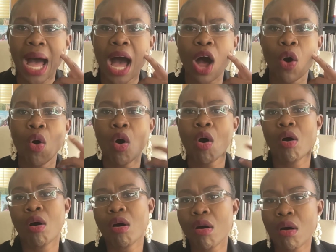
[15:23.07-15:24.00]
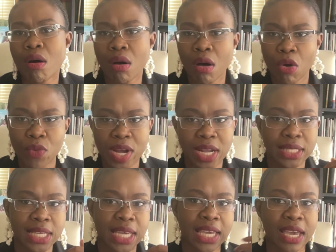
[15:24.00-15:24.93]
how, oh, we need
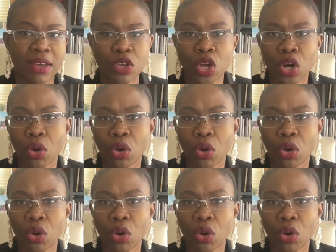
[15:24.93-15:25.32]
to give,